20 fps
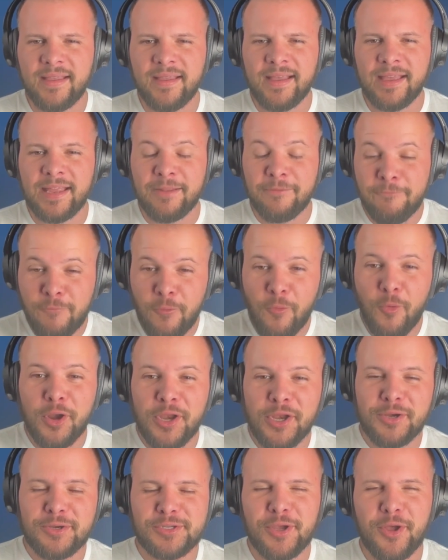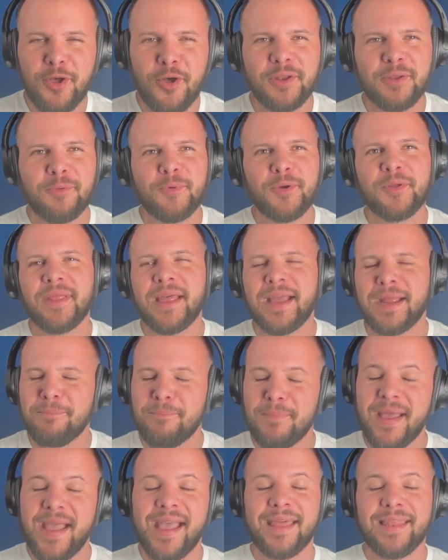At four years old, and we were like,
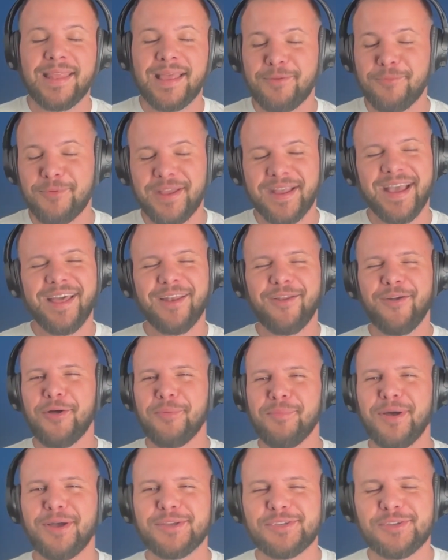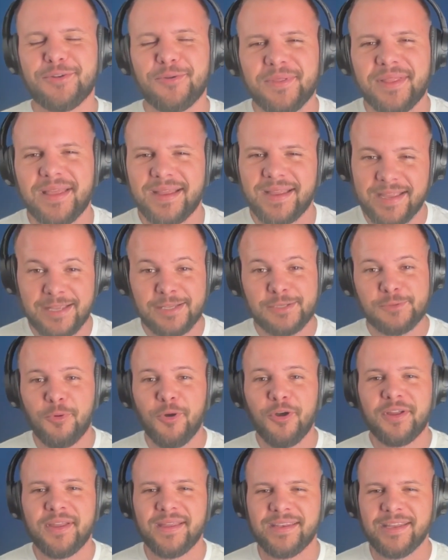man, like we got all emotional. We're like, it's
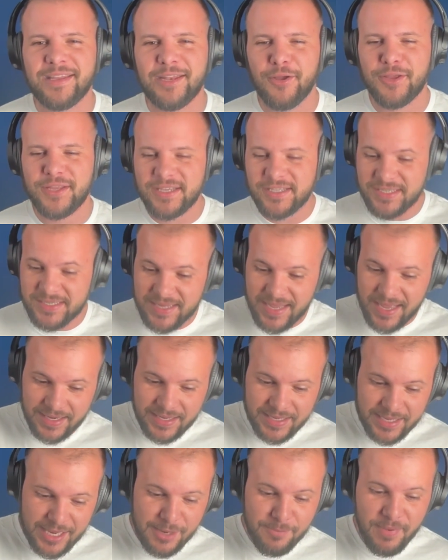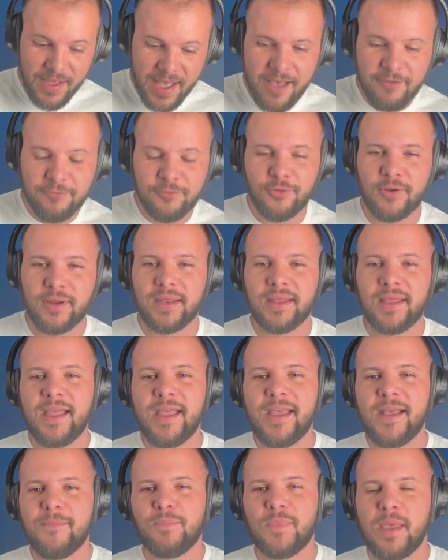working. You know, you just got to keep after it
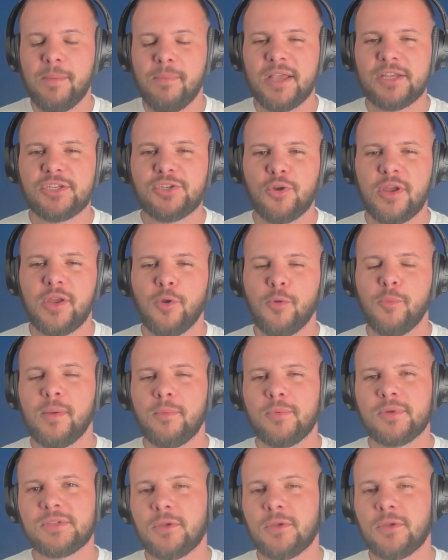and make sure he remembers